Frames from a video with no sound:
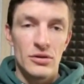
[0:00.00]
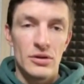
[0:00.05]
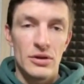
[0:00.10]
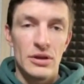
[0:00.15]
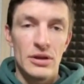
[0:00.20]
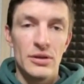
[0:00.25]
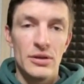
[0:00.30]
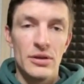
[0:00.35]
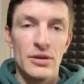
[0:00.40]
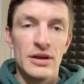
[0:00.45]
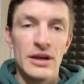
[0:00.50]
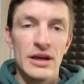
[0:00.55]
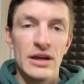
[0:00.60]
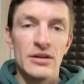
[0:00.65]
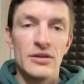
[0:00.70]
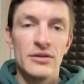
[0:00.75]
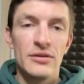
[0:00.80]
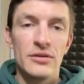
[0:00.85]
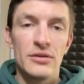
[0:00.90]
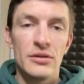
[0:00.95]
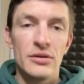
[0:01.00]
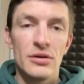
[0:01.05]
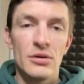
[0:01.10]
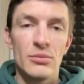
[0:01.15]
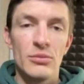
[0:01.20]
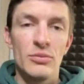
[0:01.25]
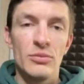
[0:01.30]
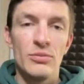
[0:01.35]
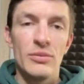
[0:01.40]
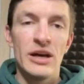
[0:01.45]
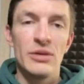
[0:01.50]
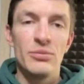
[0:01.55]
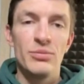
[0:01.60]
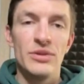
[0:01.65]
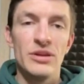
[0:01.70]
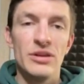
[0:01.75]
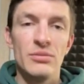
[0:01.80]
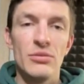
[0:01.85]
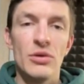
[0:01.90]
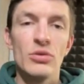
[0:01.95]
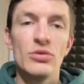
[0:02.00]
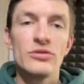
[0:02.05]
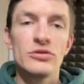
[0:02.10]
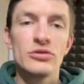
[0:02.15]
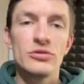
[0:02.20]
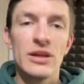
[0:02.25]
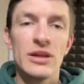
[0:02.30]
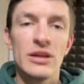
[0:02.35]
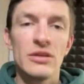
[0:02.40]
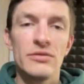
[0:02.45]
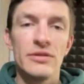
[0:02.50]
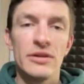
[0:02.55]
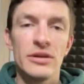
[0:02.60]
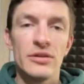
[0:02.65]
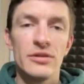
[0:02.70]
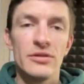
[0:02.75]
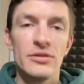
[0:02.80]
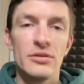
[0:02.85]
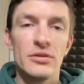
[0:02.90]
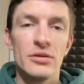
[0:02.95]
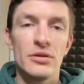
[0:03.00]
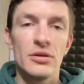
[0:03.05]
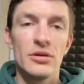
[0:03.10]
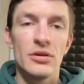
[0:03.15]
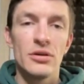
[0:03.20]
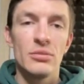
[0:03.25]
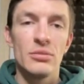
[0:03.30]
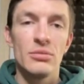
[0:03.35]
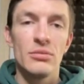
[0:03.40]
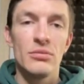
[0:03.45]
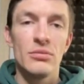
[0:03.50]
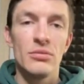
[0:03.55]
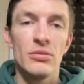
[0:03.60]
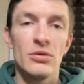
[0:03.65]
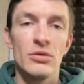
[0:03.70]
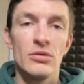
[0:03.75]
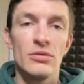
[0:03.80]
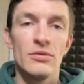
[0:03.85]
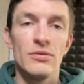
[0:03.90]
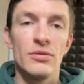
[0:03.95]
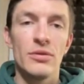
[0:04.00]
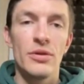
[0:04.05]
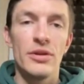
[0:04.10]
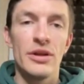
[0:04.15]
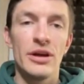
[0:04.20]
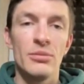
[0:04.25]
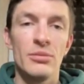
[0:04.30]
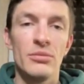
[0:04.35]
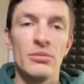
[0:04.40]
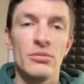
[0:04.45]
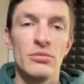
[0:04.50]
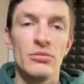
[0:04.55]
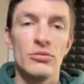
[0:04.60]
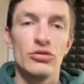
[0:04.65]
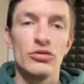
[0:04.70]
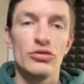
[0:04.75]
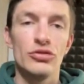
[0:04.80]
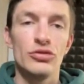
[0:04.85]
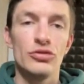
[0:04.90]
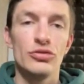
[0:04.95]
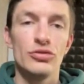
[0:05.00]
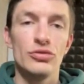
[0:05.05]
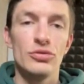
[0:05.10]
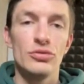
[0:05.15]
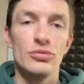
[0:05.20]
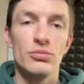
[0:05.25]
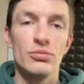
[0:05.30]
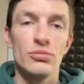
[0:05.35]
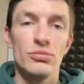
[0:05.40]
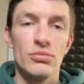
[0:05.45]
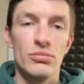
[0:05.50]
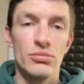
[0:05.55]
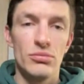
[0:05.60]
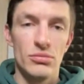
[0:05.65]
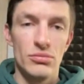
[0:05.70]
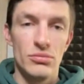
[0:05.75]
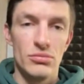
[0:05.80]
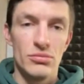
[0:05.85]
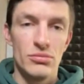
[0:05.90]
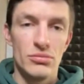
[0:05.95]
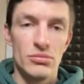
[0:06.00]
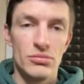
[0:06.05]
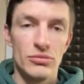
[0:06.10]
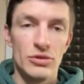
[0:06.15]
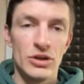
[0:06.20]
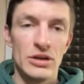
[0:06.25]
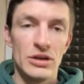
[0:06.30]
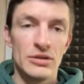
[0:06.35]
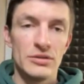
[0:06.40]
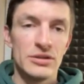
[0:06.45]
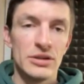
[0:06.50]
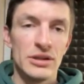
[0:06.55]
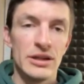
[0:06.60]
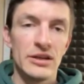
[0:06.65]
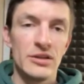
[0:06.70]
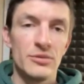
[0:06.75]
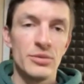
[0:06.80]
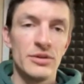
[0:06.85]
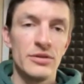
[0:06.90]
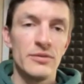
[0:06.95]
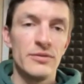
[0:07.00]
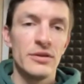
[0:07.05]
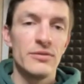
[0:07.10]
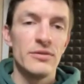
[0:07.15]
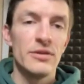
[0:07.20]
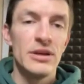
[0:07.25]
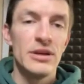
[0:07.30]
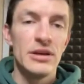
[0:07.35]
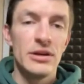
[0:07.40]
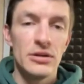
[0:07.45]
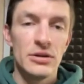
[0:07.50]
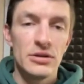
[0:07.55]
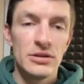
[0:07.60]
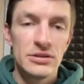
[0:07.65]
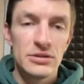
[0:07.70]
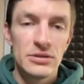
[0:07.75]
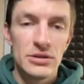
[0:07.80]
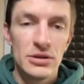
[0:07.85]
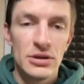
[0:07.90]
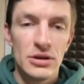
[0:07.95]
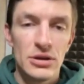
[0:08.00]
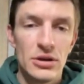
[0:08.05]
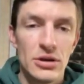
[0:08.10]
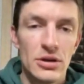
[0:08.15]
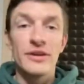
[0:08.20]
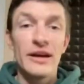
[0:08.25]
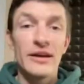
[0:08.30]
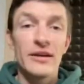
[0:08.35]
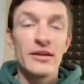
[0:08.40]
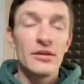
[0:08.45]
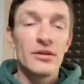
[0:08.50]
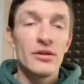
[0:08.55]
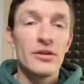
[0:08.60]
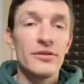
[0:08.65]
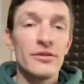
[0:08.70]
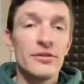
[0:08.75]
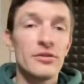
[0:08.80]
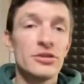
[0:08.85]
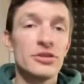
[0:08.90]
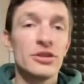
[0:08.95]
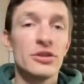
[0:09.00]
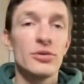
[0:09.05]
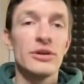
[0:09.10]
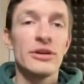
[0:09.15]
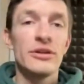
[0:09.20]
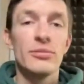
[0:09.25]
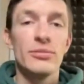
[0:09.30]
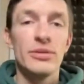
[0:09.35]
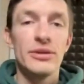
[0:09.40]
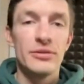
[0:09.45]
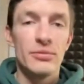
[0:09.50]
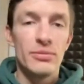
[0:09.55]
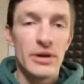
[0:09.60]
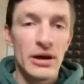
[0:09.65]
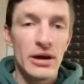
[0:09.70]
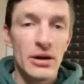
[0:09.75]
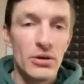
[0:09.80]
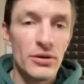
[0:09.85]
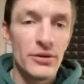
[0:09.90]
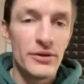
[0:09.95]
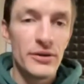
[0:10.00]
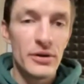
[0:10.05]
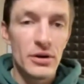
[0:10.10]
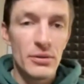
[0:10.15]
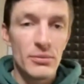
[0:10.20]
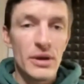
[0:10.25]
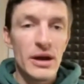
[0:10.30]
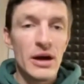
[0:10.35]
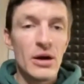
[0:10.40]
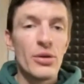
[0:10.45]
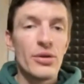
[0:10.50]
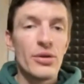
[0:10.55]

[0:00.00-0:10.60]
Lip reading: in the end, it might be most relevant for them to select specific vehicles. I can also show a little bit about how